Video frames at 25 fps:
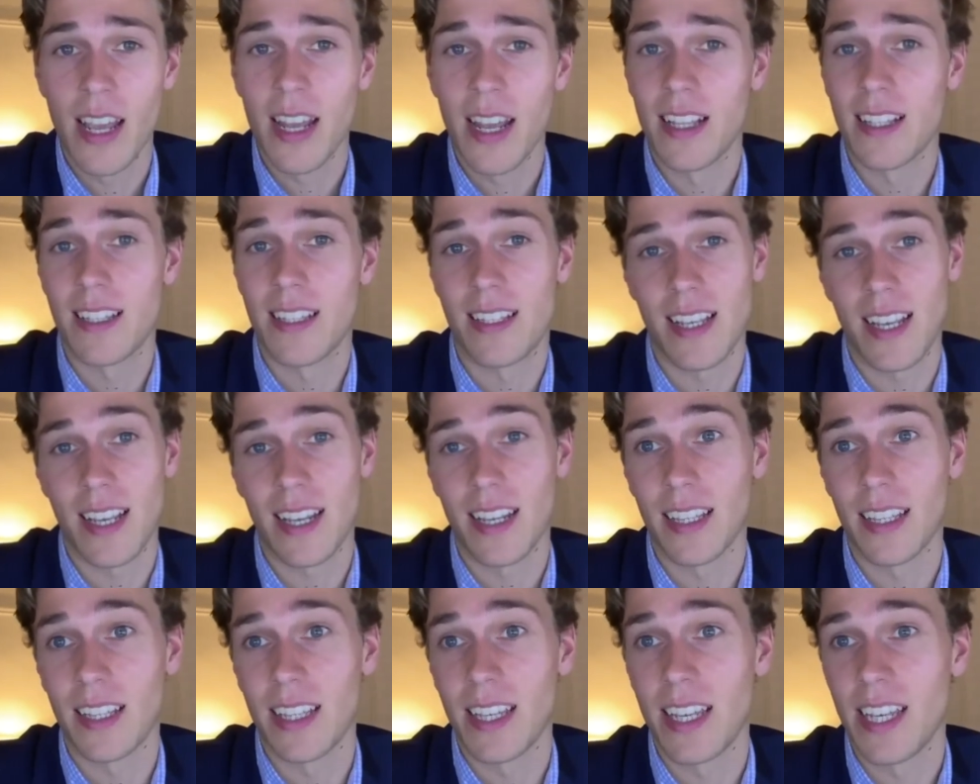And
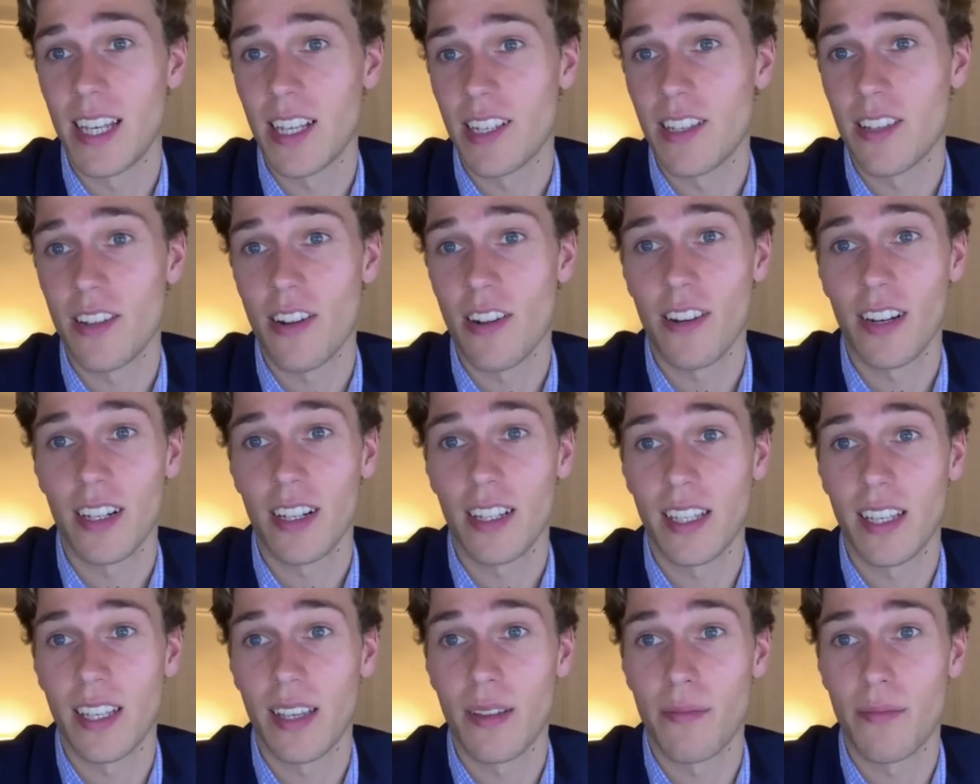secondly,
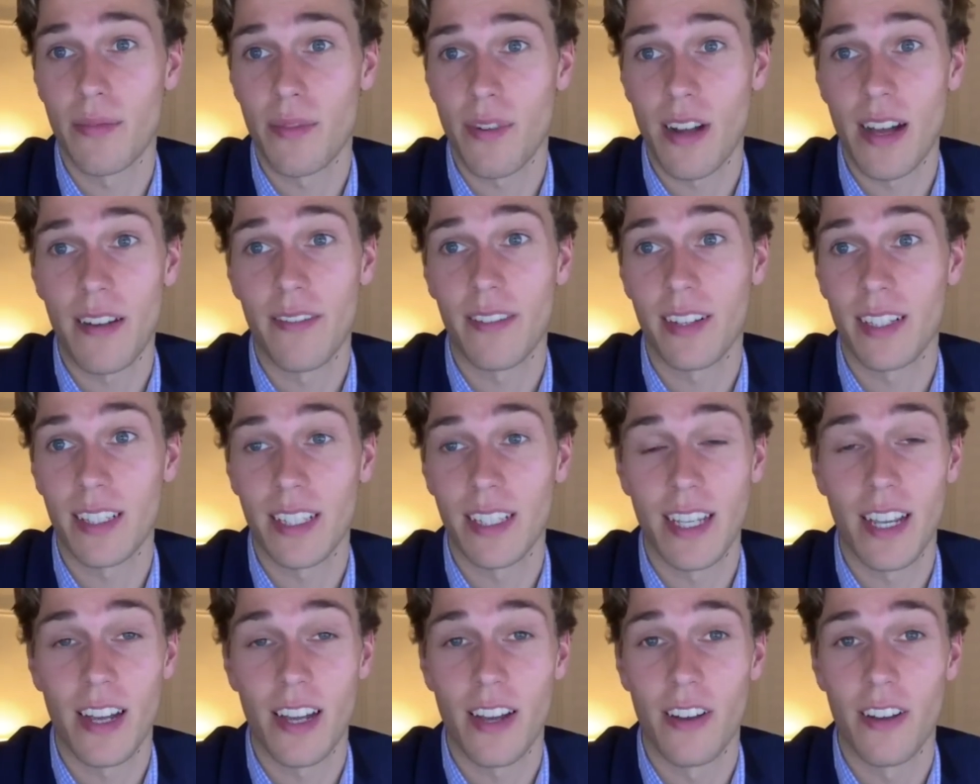historically,
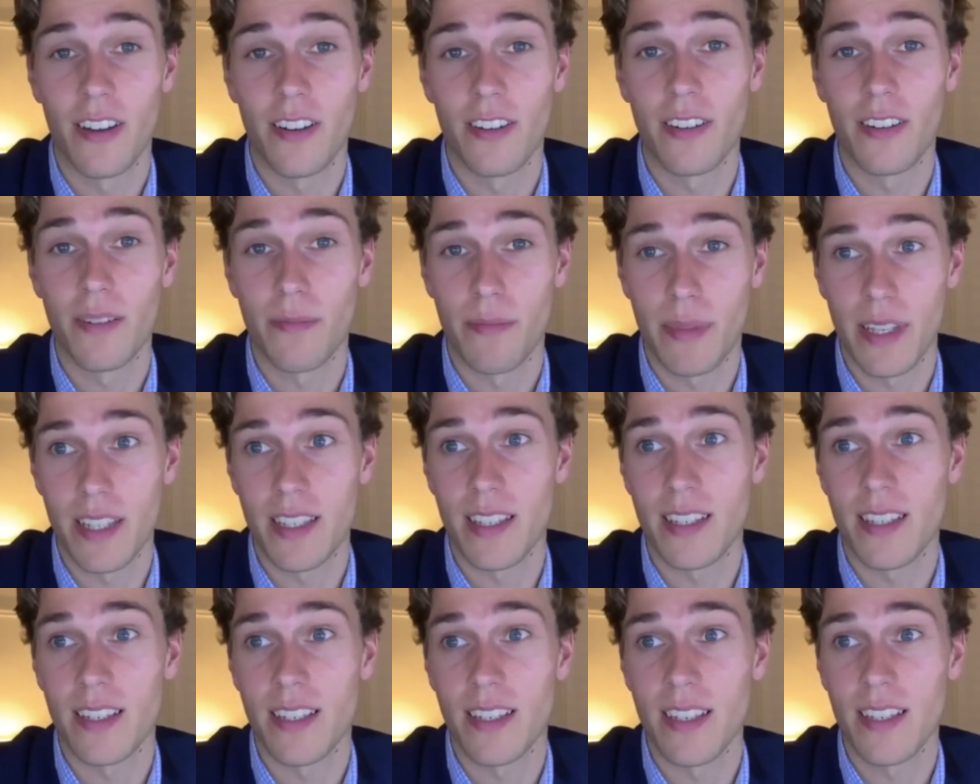privately owned
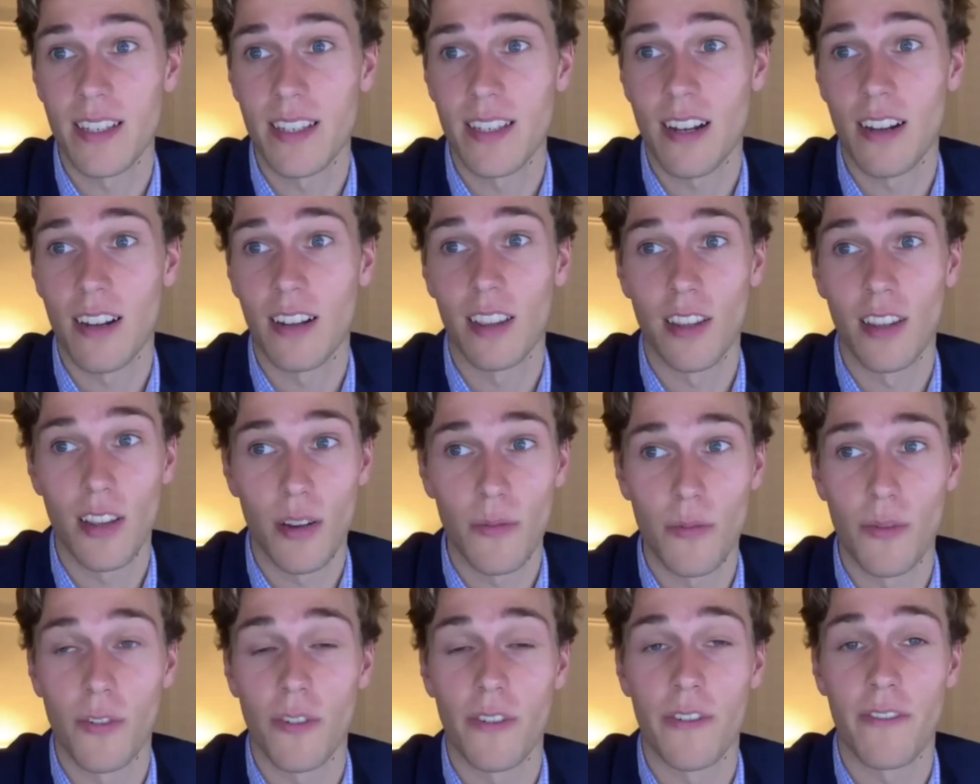businesses are a lot
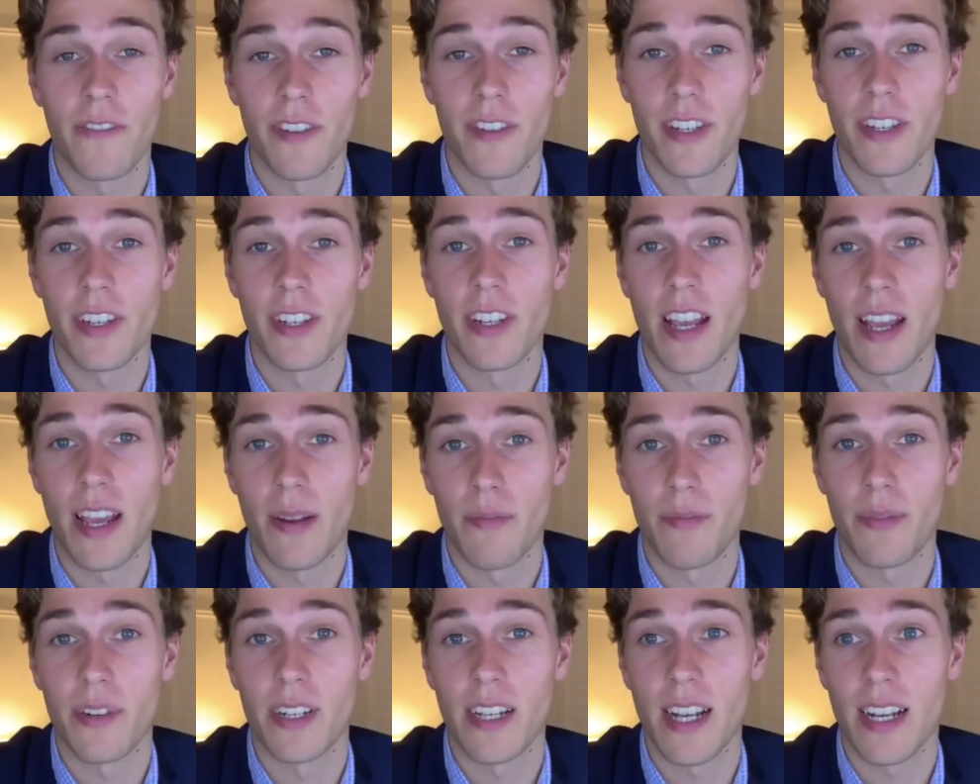more efficient
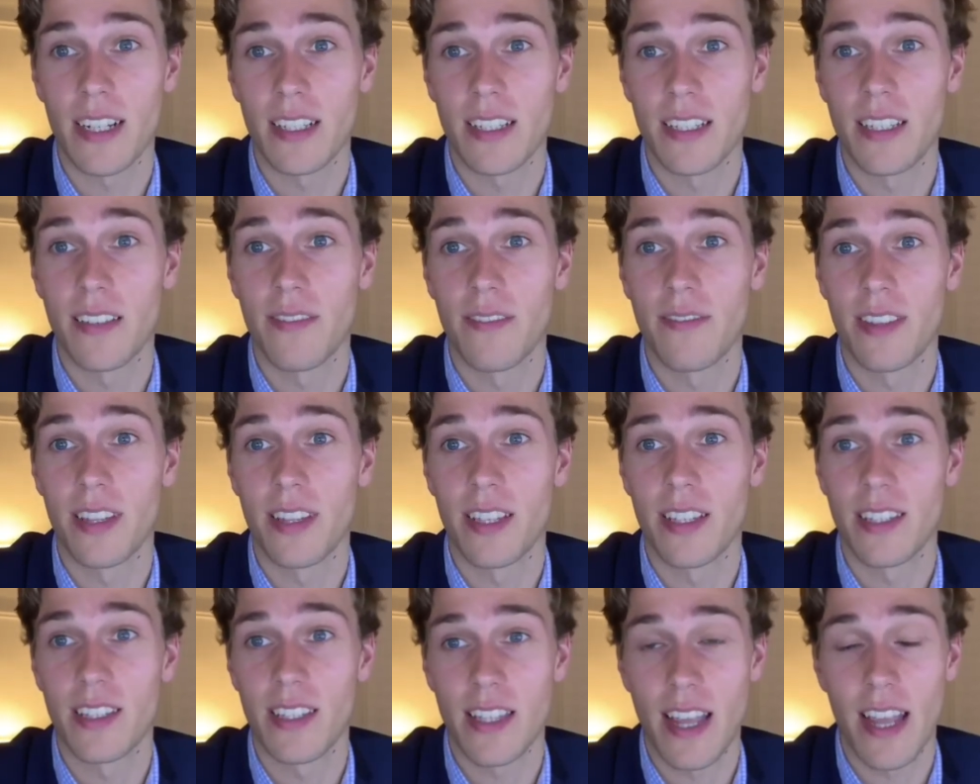and productive
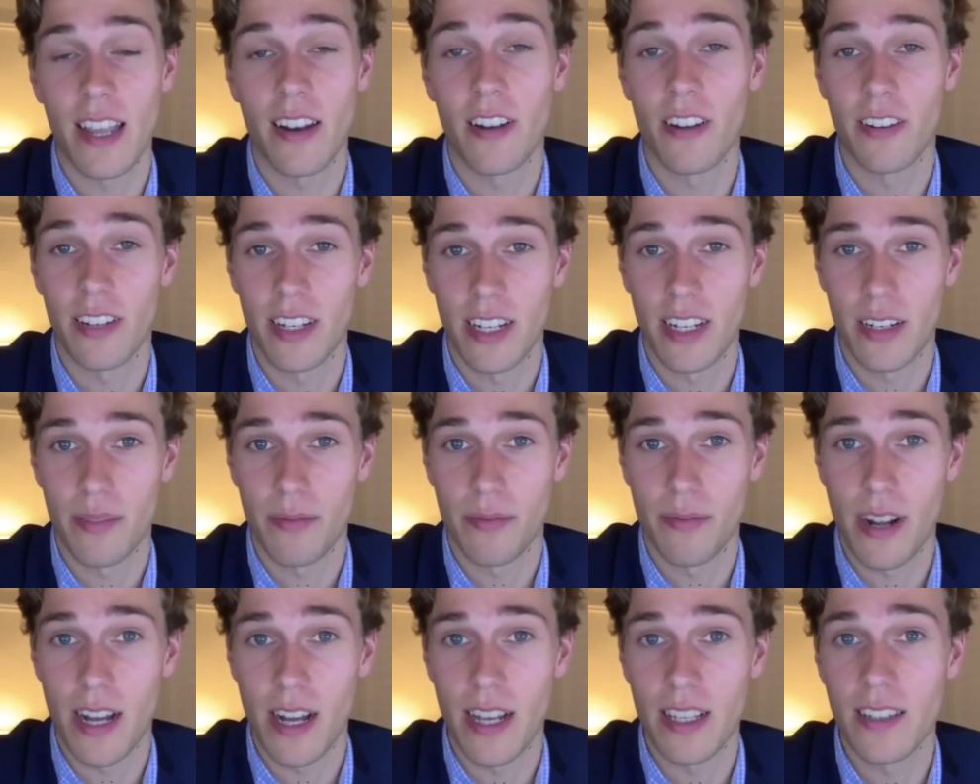than state-owned
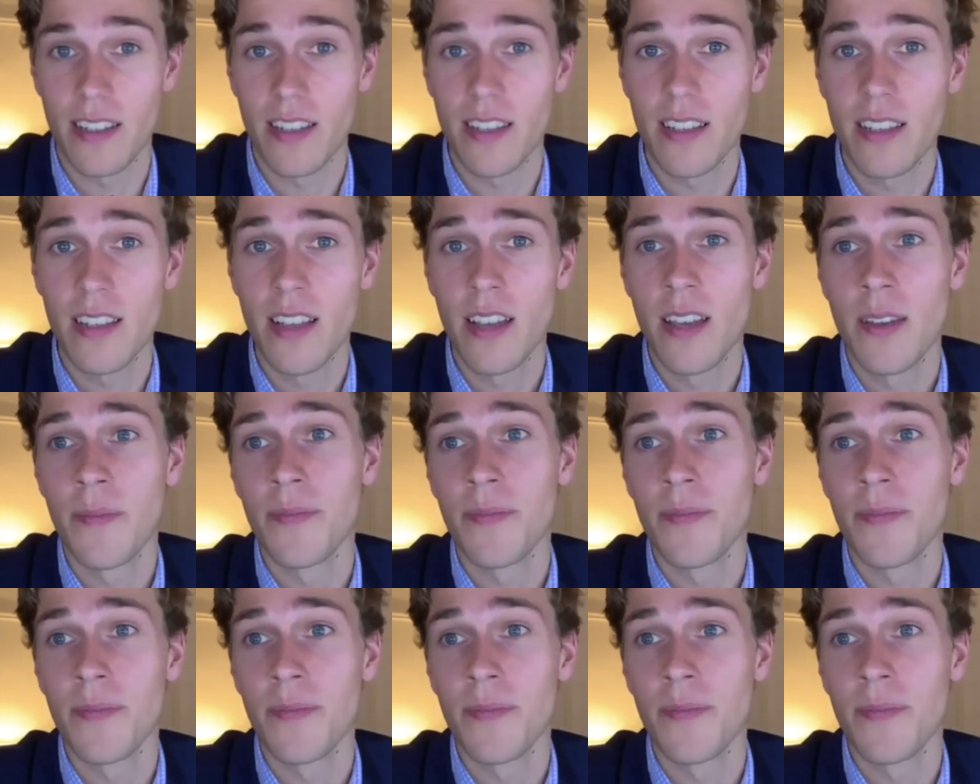enterprises,